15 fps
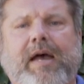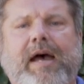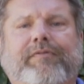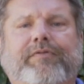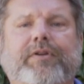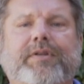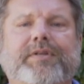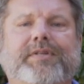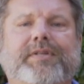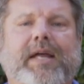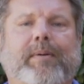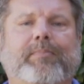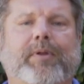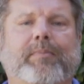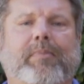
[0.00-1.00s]
After this
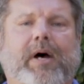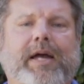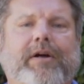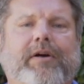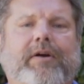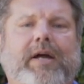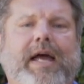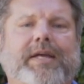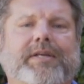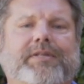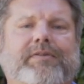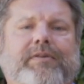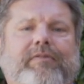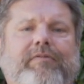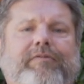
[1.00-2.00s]
step, the buyer
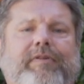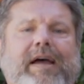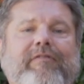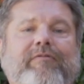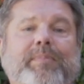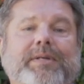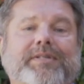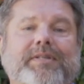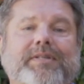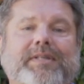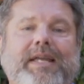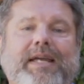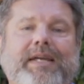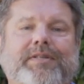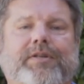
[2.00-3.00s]
has 5 business
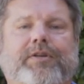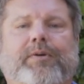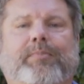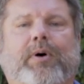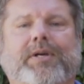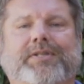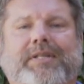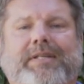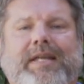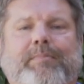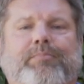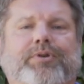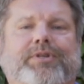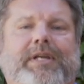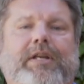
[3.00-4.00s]
days to deposit
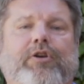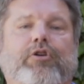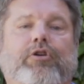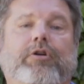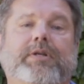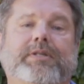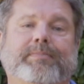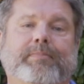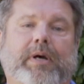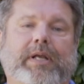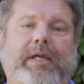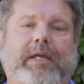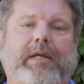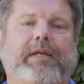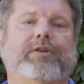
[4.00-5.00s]
10% earnest
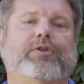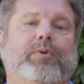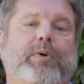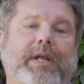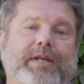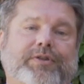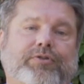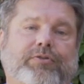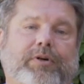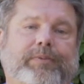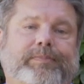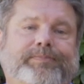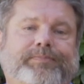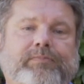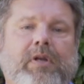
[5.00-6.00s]
money into an escrow.
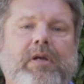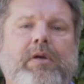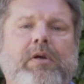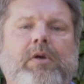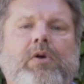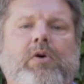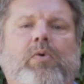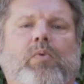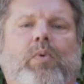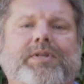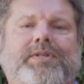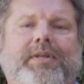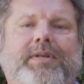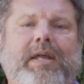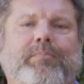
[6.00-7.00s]

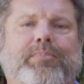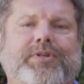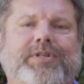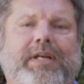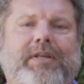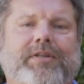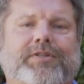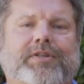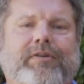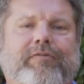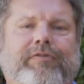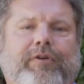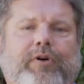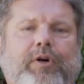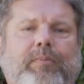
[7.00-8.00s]
Once the 10% is
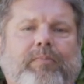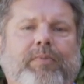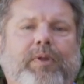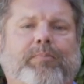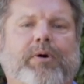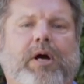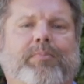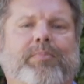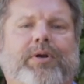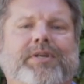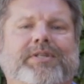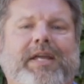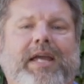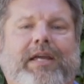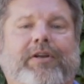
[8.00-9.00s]
confirmed, the property
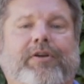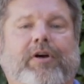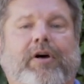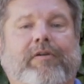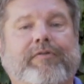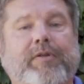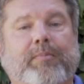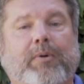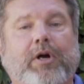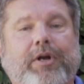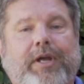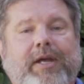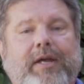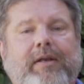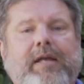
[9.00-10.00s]
is taken off the
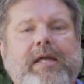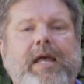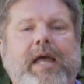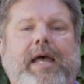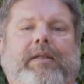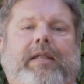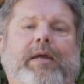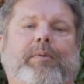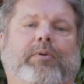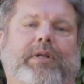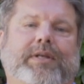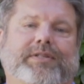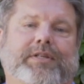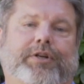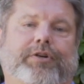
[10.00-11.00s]
market and
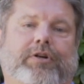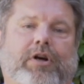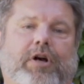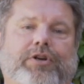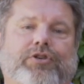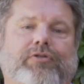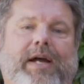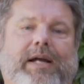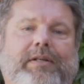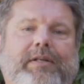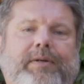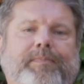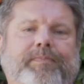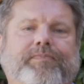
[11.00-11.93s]
labeled as under contract.